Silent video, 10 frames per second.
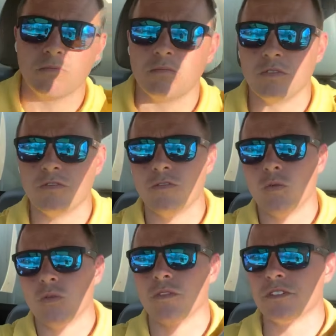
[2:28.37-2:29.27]

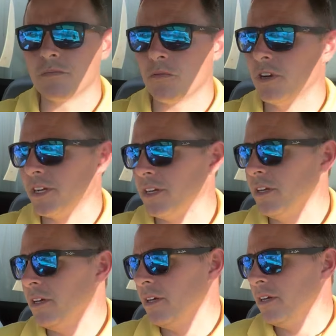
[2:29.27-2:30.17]
before the spring.
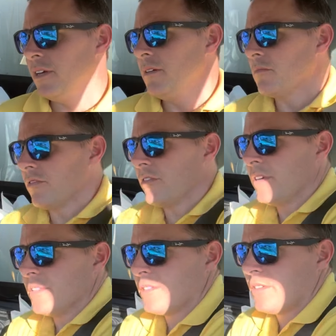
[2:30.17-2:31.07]

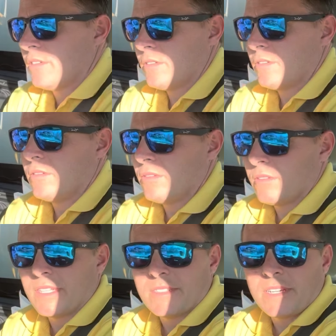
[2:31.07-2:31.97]
Prevents
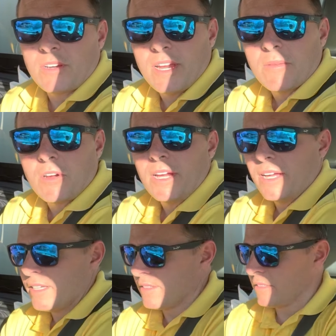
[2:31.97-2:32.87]
things like
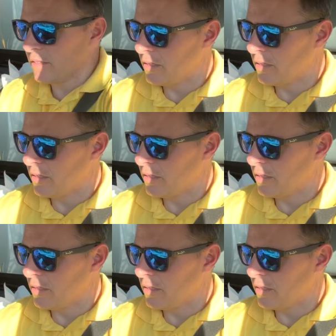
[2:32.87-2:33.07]
crabgrass and